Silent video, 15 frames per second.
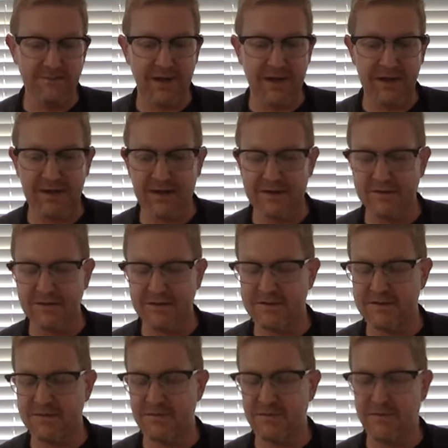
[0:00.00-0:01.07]
I, I, think,
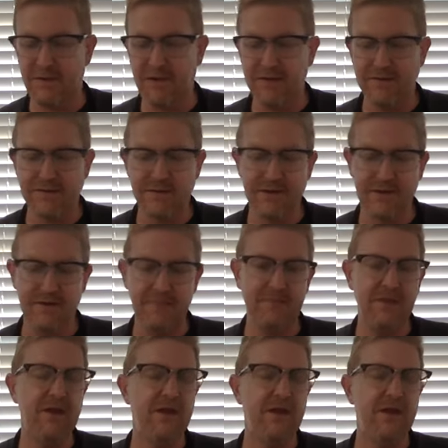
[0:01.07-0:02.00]
something about um,